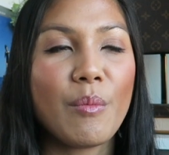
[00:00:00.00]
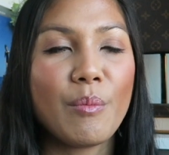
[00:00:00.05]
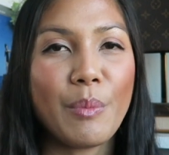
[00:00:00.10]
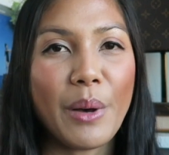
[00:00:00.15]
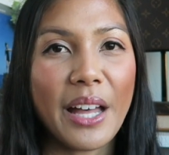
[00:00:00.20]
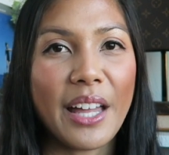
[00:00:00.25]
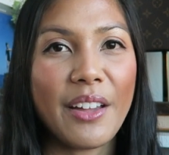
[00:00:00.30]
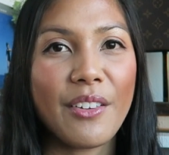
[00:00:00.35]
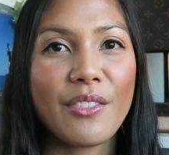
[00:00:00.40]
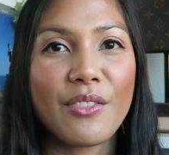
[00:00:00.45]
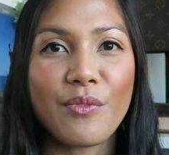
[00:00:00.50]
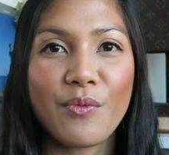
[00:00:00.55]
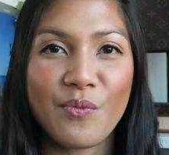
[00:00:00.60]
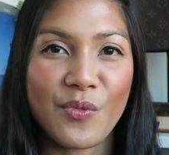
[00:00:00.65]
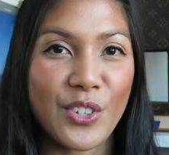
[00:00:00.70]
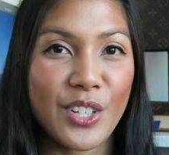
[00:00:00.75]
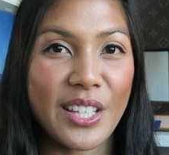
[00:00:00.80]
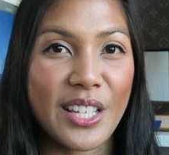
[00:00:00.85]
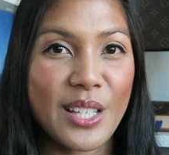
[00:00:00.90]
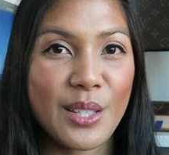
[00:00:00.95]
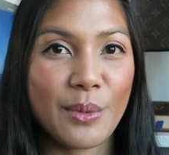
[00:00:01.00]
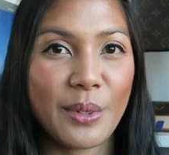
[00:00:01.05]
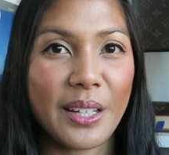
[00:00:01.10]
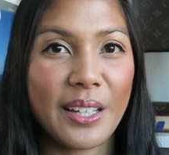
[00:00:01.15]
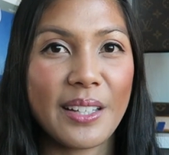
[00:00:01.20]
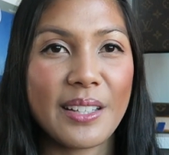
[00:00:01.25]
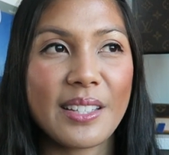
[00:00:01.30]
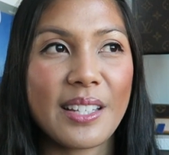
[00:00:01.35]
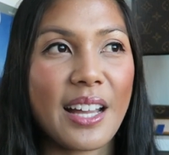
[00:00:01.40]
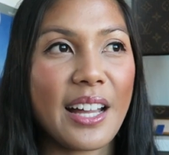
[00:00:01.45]
but for these
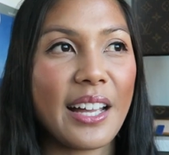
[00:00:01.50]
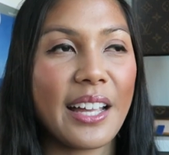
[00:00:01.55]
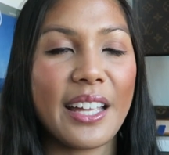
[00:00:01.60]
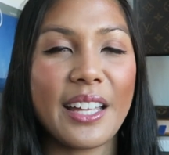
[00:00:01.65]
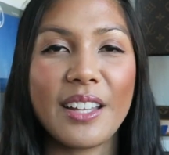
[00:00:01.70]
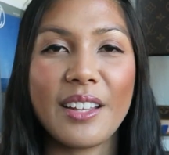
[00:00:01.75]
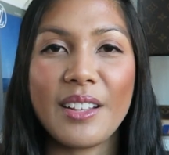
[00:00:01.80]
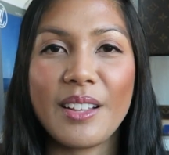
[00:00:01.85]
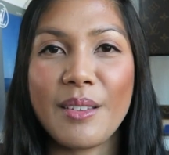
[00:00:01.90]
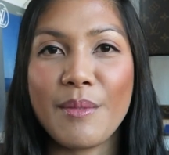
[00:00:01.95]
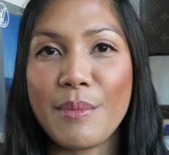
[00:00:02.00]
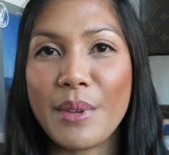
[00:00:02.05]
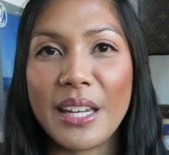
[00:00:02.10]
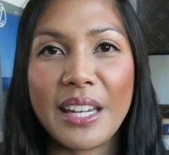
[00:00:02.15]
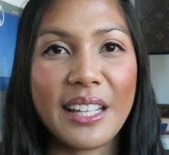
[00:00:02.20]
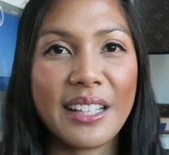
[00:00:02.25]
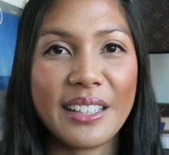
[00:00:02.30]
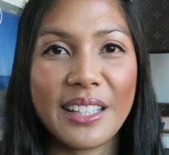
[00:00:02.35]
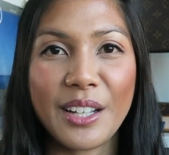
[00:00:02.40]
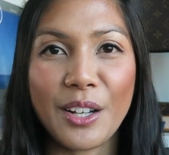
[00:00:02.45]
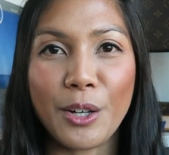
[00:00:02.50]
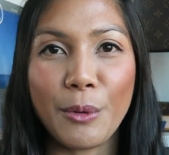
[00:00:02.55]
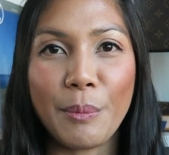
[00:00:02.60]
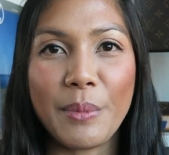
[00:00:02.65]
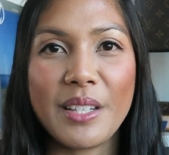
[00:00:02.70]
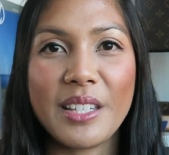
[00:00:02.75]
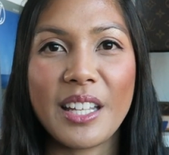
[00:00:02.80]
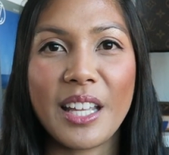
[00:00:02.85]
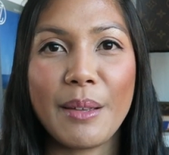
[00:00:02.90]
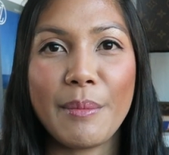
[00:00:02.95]
ones, I immediately
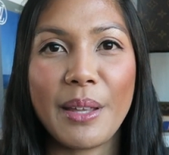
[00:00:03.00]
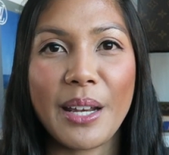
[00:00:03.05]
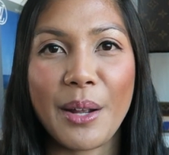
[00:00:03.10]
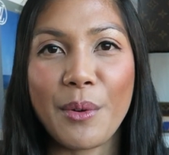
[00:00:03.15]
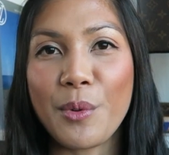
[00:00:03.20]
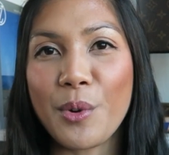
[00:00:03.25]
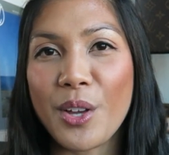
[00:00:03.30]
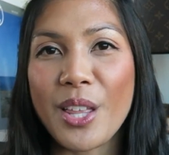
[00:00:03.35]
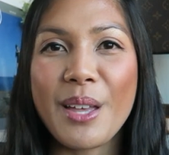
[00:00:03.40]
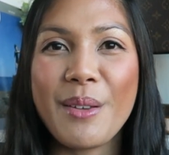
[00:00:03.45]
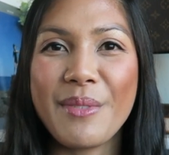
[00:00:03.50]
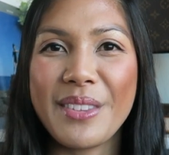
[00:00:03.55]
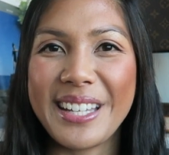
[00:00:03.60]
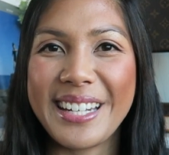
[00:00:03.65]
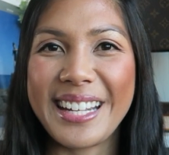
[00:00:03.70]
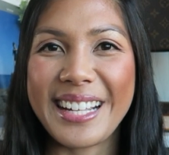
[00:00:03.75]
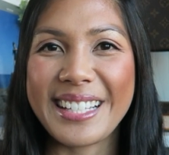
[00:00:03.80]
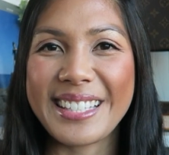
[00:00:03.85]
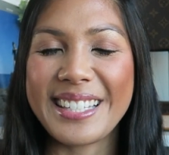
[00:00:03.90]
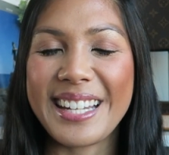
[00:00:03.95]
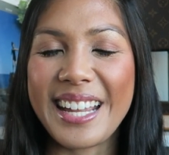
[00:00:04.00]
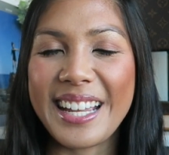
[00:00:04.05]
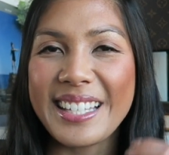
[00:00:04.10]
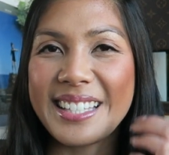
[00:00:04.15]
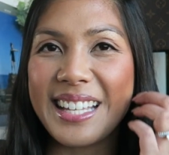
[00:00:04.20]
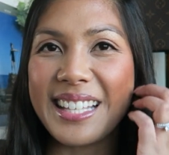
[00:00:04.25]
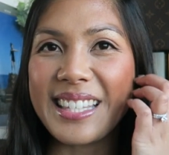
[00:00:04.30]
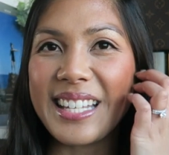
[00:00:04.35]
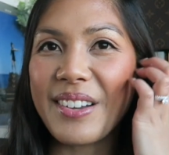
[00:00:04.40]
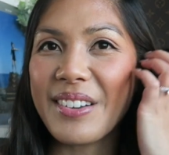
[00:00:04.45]
opened them and I wore them the next day, because
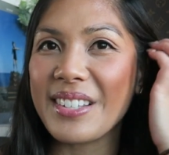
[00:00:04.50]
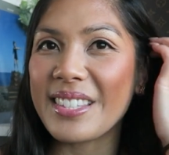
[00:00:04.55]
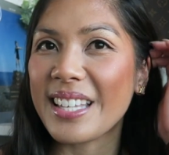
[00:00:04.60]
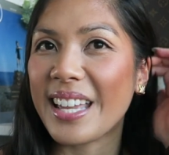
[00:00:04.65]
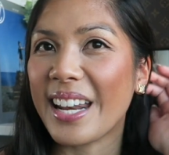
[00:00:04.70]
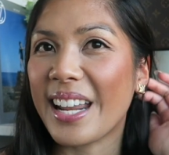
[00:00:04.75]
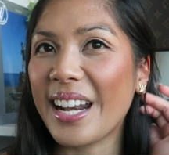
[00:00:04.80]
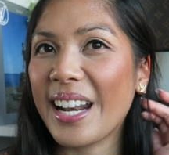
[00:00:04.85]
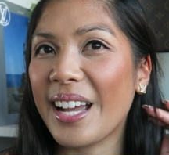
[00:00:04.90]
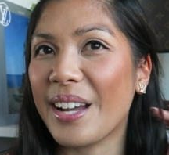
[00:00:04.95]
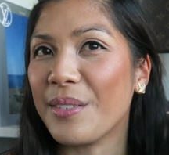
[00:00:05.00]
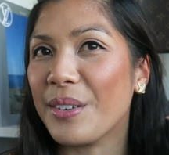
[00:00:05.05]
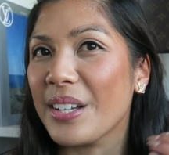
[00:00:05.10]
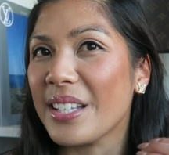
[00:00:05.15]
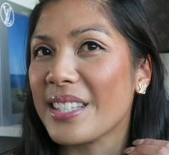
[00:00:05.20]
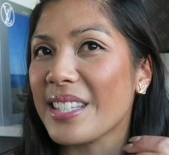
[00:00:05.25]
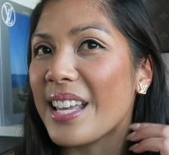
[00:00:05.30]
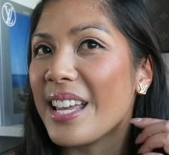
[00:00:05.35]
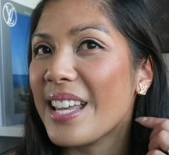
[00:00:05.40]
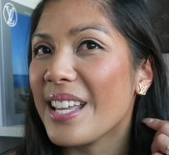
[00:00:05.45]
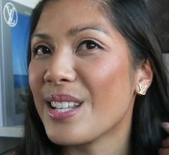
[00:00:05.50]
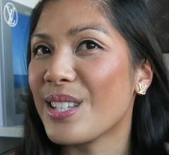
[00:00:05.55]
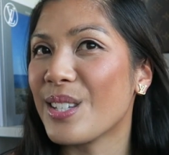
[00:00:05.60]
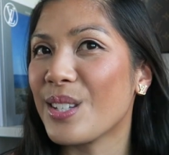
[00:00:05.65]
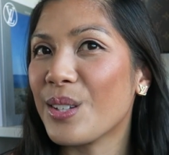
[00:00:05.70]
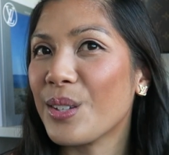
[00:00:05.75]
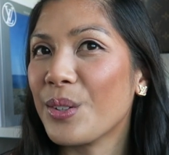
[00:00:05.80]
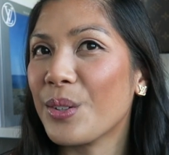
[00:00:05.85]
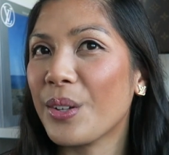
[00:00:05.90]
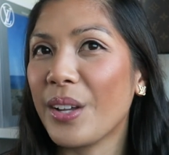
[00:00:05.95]
that's how excited I was
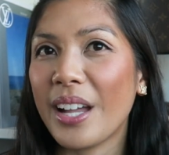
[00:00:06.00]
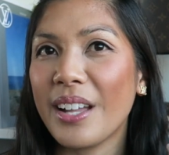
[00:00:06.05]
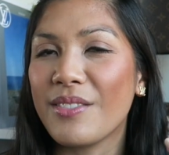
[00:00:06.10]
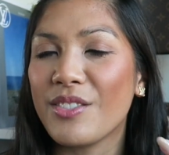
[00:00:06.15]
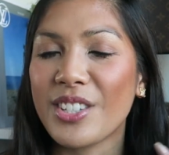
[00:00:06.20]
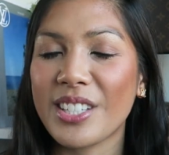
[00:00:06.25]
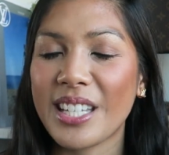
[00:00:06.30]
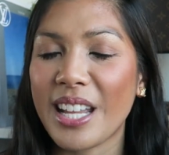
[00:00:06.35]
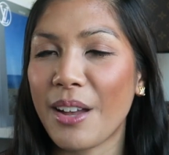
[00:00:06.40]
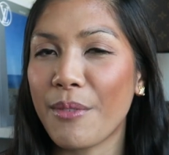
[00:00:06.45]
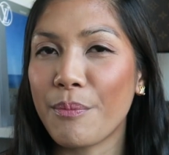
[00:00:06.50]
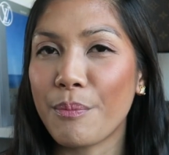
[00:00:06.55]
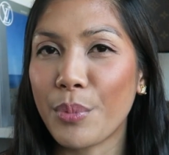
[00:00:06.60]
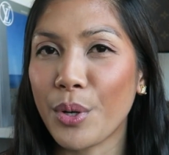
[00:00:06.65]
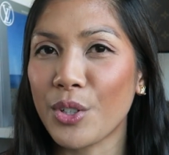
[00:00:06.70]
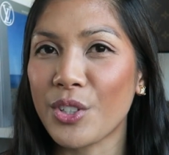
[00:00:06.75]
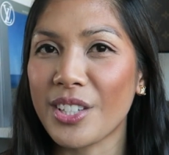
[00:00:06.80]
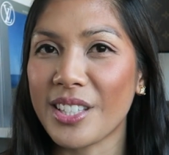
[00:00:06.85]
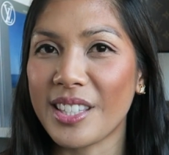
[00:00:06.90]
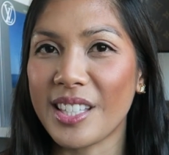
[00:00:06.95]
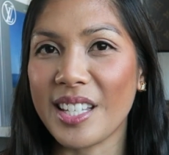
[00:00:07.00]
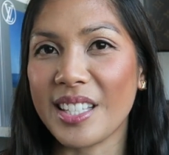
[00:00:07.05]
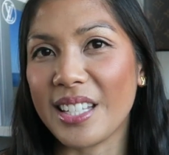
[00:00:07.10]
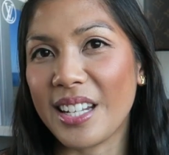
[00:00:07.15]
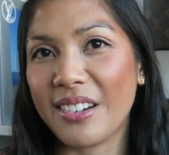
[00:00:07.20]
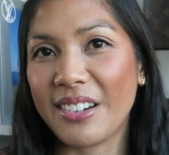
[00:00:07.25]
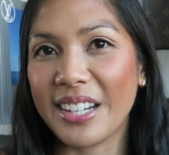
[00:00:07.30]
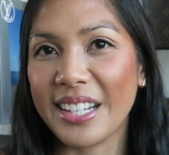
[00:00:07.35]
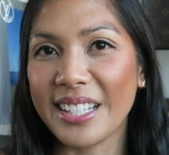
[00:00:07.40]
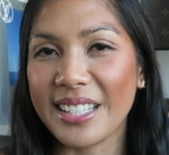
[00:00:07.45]
to just have purchased these
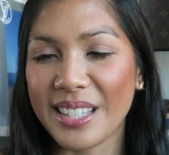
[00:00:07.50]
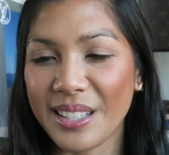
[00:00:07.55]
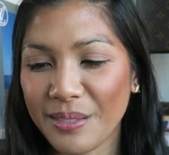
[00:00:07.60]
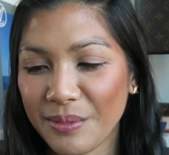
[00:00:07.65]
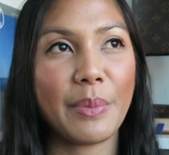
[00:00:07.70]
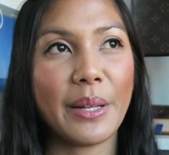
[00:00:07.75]
earrings.